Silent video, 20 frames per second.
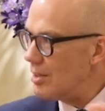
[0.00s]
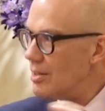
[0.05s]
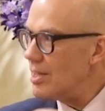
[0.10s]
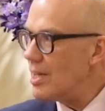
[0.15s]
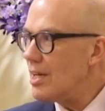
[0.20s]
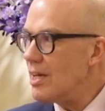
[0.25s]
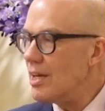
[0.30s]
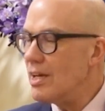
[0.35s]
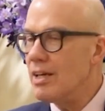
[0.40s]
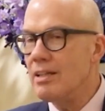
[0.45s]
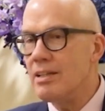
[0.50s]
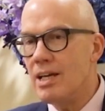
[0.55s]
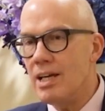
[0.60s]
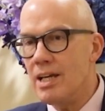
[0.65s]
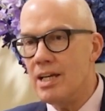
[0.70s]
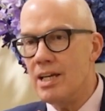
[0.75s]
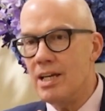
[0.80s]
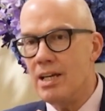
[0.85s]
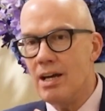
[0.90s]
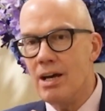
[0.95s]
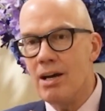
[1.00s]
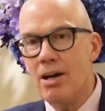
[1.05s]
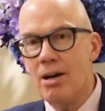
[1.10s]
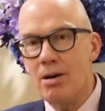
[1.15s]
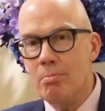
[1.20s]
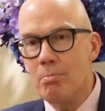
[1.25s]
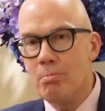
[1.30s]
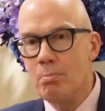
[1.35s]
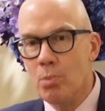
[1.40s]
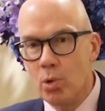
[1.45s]
They are
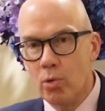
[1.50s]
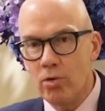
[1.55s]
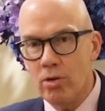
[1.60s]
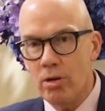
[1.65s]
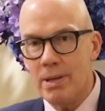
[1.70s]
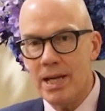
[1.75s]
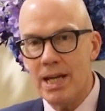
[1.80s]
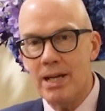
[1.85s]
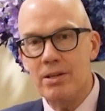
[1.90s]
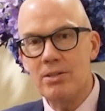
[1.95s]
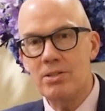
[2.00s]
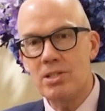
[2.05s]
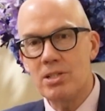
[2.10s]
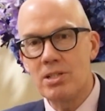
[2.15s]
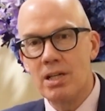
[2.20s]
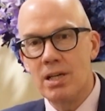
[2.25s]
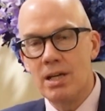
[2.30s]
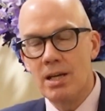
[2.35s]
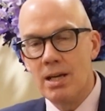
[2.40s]
more about